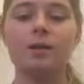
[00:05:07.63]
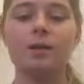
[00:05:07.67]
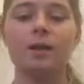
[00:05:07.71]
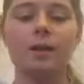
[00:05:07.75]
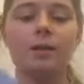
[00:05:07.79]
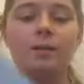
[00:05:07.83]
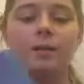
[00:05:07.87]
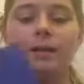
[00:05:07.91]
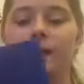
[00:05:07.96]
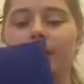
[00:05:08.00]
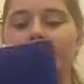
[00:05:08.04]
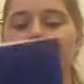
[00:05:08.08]

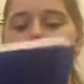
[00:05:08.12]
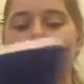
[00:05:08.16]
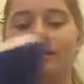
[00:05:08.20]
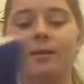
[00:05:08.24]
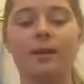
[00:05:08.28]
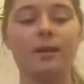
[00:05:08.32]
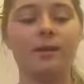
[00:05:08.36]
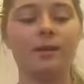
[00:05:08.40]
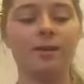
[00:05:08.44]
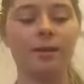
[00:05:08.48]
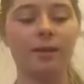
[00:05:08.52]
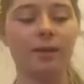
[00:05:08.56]
And then
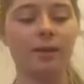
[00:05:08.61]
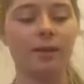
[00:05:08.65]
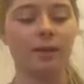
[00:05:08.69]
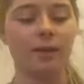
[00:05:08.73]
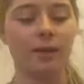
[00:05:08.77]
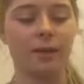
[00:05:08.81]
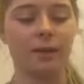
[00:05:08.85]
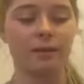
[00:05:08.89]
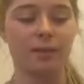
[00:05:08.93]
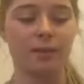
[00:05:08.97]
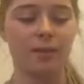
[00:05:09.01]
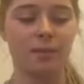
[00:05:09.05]
next thing are
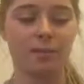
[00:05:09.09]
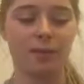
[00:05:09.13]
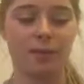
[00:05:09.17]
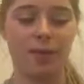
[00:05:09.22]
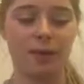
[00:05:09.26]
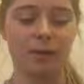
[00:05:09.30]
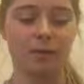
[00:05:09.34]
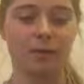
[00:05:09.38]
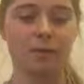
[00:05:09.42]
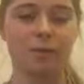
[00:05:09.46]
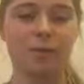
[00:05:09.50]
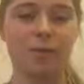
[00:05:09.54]
like some
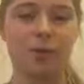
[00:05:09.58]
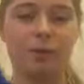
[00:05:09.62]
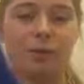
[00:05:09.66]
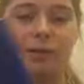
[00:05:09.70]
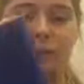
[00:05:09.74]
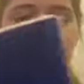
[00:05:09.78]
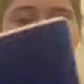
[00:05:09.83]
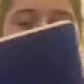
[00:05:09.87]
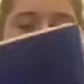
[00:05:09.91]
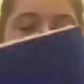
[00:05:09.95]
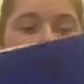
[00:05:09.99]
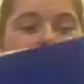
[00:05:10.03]
random folders.